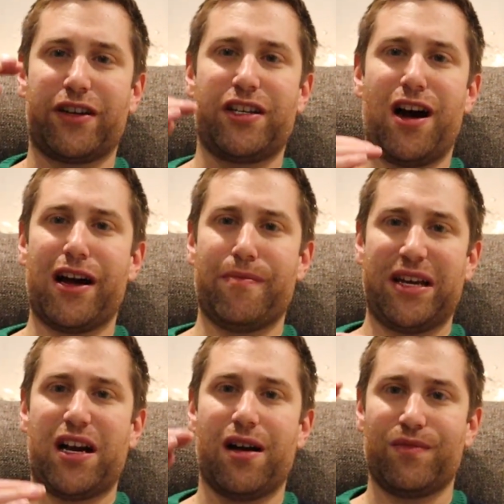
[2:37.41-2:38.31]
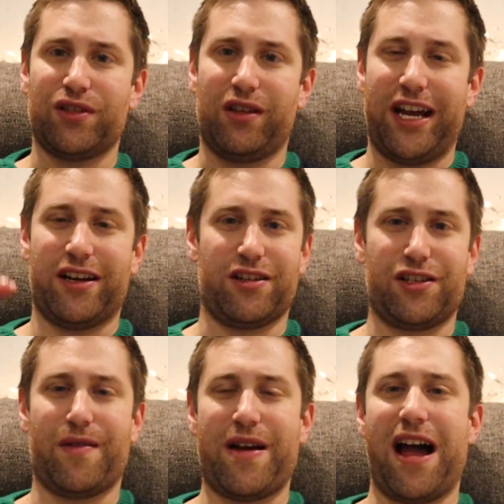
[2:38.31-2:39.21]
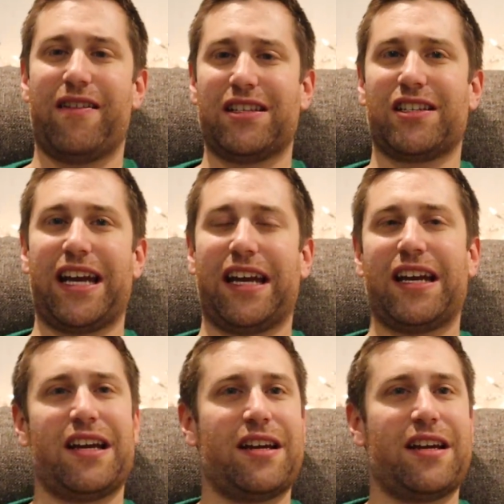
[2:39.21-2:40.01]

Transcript: your tongue and becomes lighter somehow it's like